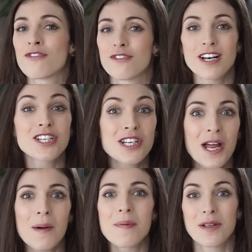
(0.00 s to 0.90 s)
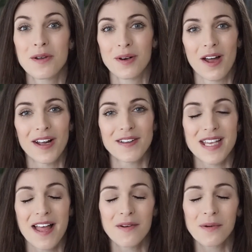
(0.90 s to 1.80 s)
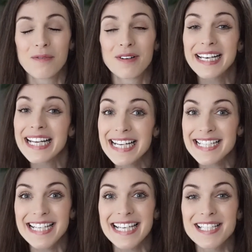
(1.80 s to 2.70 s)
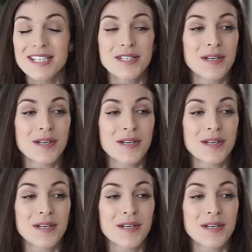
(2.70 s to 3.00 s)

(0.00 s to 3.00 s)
freshen up your lives, and they're all really easy things to do.